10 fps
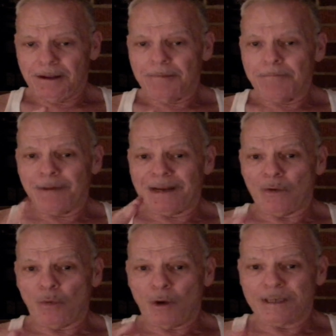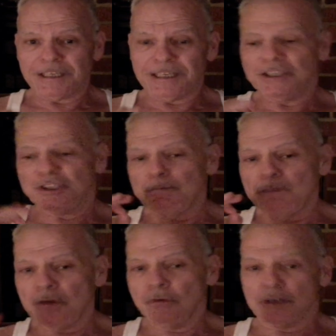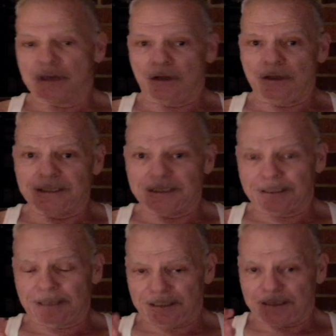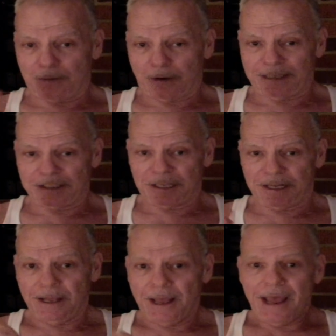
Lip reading: but it wasn't as musical as the Bryston.